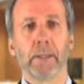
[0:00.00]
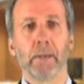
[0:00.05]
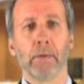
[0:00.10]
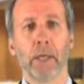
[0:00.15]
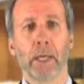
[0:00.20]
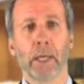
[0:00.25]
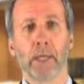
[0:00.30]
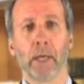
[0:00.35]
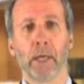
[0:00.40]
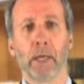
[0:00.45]

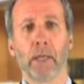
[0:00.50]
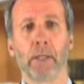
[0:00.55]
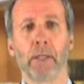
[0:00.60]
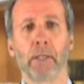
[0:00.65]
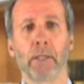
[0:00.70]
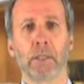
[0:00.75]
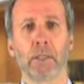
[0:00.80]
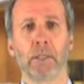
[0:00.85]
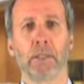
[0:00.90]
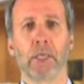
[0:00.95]
that
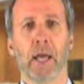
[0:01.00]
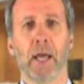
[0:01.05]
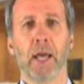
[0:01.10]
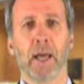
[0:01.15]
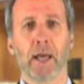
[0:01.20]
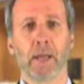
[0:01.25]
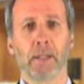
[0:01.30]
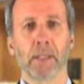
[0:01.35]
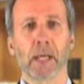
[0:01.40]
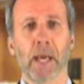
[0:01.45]

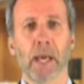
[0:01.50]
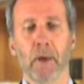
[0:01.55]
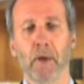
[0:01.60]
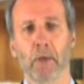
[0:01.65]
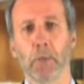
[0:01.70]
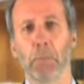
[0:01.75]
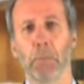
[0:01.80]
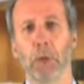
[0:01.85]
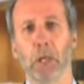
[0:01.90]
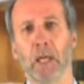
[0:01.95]
understands how
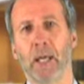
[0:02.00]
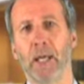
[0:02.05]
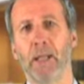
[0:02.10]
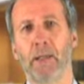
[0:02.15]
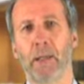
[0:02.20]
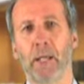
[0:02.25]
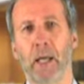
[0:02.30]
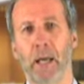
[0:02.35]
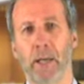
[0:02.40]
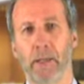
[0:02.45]
to
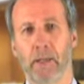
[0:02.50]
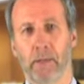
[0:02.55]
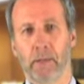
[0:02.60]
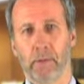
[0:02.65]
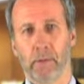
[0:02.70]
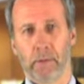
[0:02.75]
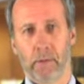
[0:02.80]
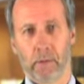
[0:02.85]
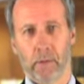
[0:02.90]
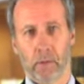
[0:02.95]
blend that
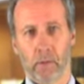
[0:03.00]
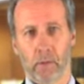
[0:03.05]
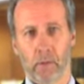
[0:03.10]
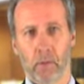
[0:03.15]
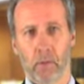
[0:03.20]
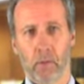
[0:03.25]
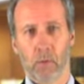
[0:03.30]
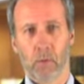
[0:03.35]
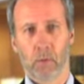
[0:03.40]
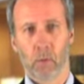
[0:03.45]

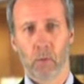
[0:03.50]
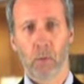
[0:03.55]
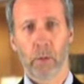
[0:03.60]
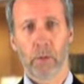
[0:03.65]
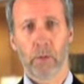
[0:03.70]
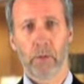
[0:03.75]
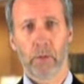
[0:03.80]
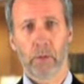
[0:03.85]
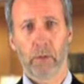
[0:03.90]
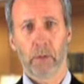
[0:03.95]

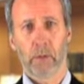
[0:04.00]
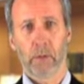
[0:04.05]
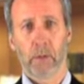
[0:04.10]
with